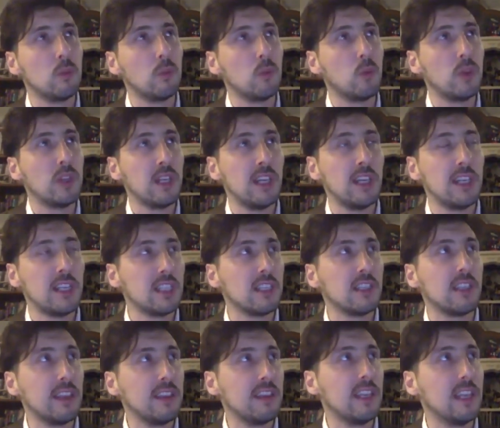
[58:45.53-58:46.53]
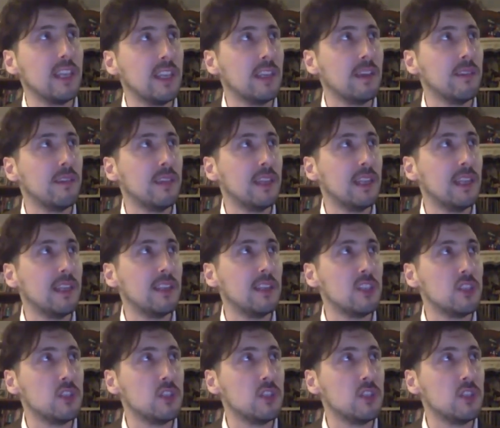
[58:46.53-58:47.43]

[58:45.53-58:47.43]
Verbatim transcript: we heard that the the